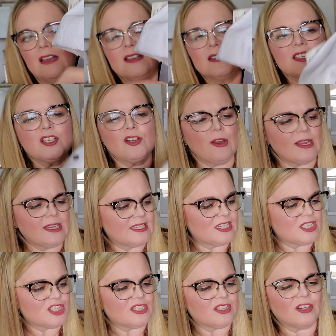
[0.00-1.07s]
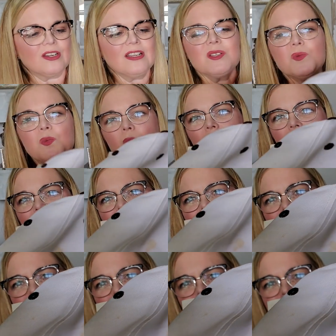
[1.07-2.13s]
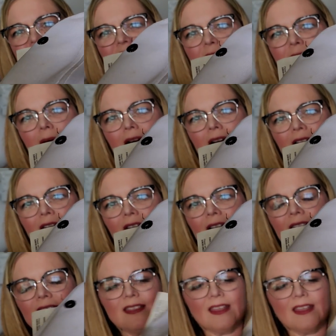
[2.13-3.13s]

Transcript: It's in great condition. There is one little spot right